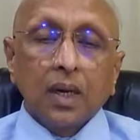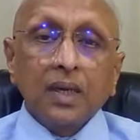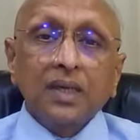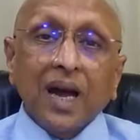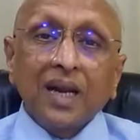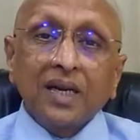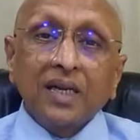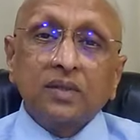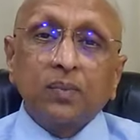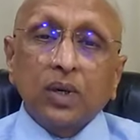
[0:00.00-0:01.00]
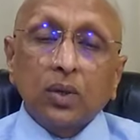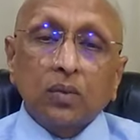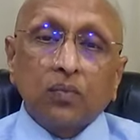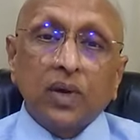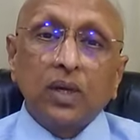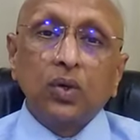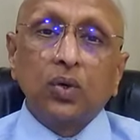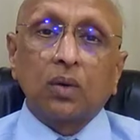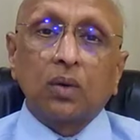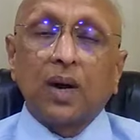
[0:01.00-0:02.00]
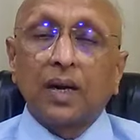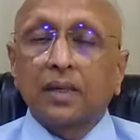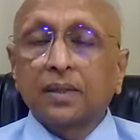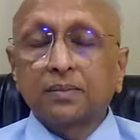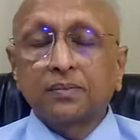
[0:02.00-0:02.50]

It is because of failure of heart.